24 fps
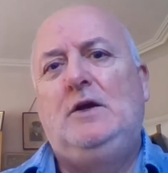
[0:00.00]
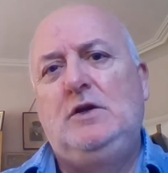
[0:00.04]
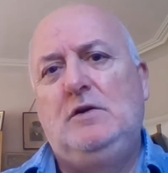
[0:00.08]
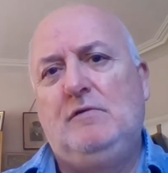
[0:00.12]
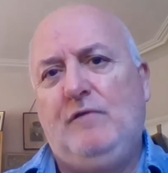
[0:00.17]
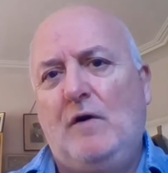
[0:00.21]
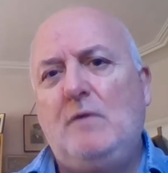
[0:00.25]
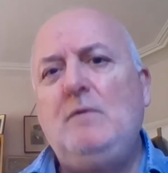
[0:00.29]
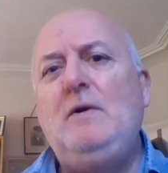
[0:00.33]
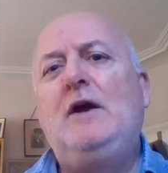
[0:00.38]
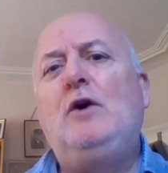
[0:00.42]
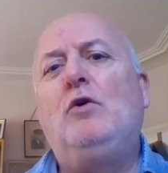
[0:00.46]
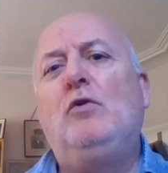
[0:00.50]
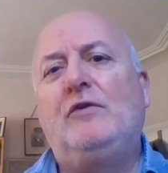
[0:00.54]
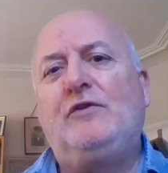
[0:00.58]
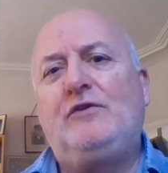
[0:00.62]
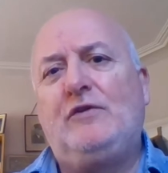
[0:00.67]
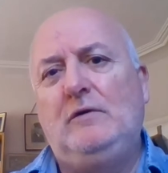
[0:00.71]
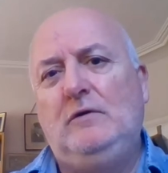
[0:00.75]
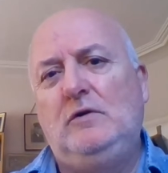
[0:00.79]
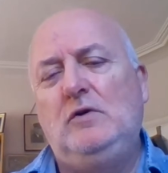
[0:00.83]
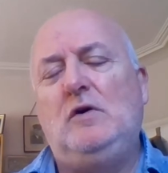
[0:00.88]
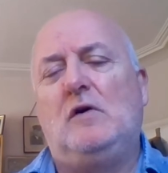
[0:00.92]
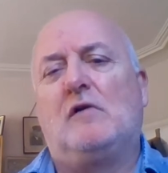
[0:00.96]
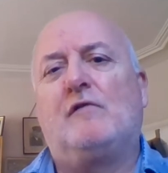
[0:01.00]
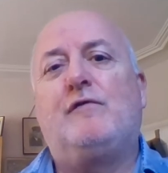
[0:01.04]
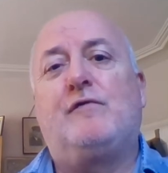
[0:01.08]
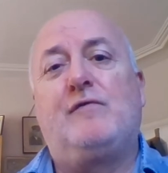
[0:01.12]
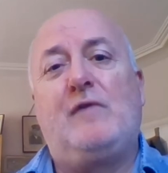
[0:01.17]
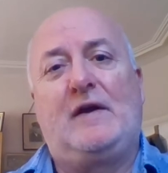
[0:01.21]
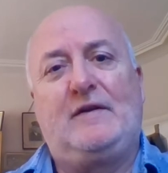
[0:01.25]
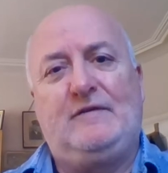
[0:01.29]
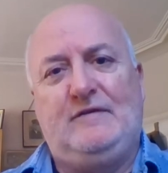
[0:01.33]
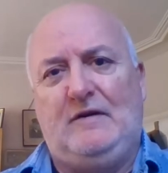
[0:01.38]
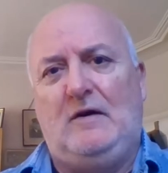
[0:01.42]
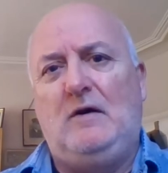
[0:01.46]
You've only got to look,
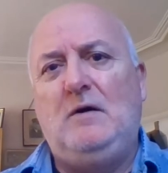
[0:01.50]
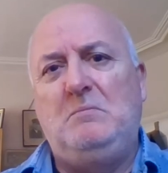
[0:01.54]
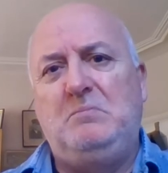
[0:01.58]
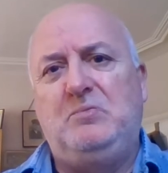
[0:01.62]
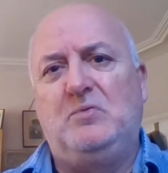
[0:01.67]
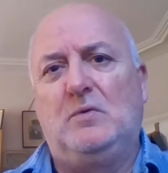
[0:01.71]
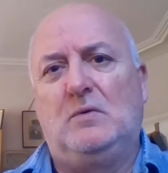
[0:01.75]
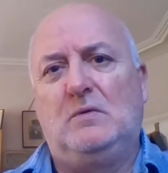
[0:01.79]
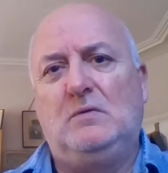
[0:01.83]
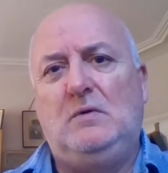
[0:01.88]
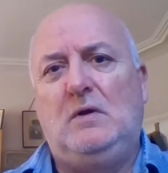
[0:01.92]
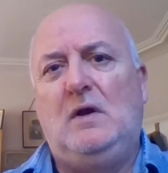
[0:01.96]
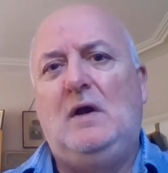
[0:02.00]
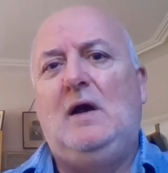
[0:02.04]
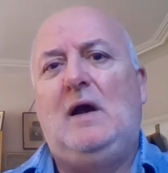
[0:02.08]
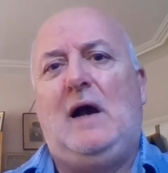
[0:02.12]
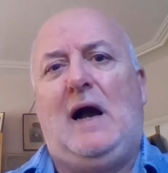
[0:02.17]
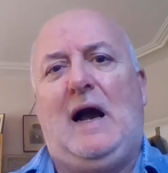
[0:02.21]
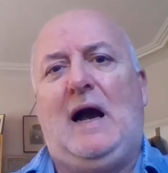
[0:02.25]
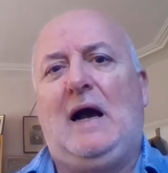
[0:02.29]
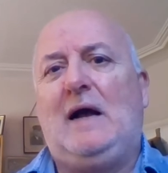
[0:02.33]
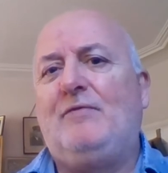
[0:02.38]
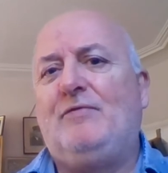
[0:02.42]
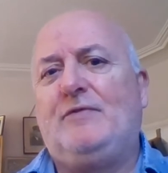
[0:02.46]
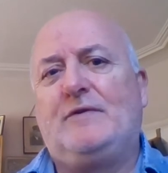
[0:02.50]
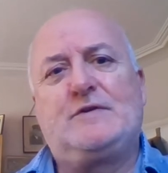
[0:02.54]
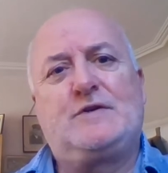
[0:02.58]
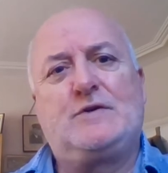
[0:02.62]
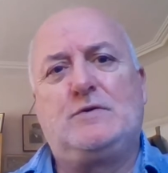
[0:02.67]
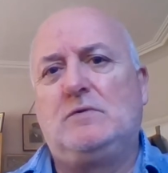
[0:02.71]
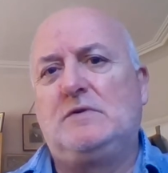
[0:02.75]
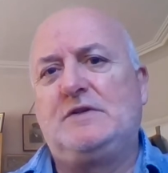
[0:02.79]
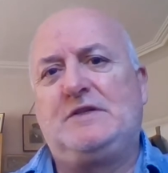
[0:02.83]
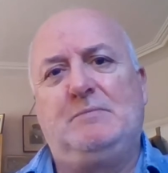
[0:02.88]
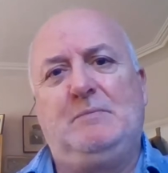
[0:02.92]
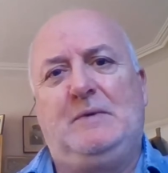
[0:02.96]
for example, at the
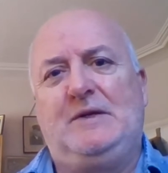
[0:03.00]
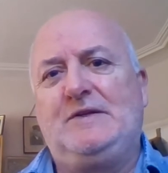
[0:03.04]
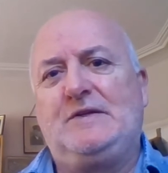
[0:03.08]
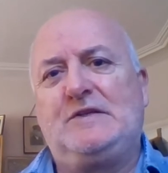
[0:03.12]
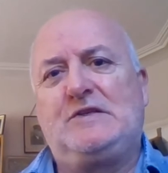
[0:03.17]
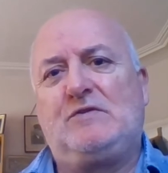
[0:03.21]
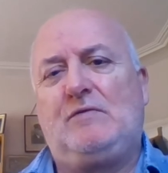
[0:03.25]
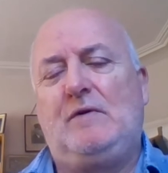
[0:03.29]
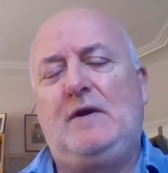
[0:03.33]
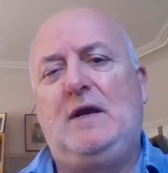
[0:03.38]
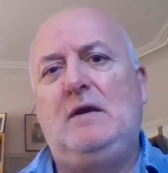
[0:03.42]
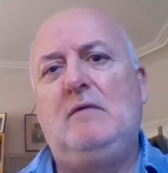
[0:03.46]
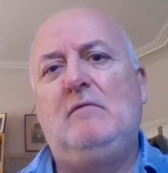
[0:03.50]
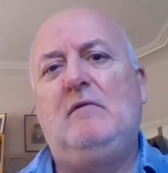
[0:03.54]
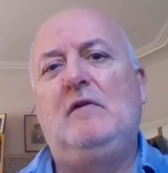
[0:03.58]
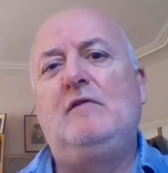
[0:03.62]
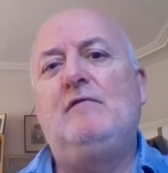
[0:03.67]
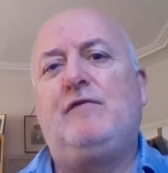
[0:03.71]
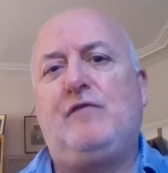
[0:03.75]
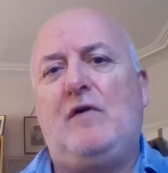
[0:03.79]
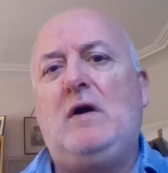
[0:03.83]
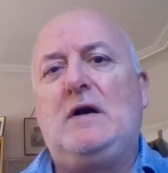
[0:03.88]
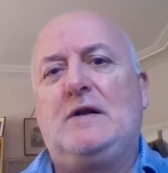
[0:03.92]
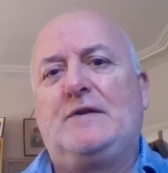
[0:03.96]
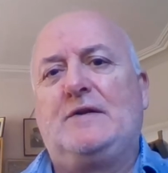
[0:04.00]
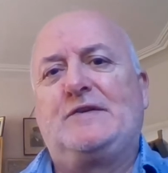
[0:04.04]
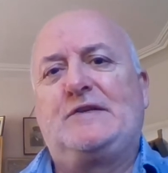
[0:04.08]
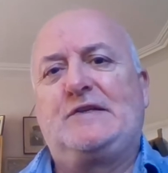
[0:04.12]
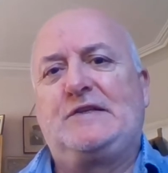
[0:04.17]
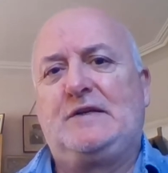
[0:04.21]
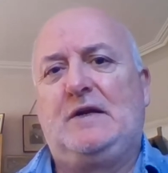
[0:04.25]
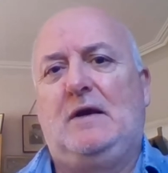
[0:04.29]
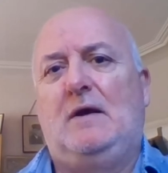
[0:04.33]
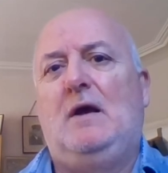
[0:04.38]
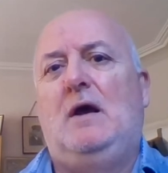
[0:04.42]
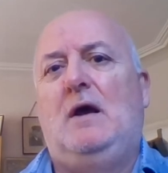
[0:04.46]
tourism industry here in
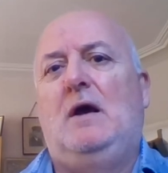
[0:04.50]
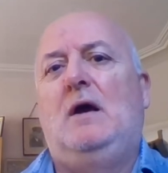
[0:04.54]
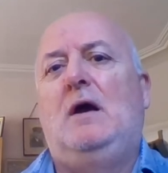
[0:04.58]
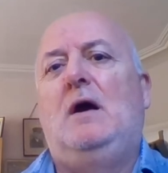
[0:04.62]
France.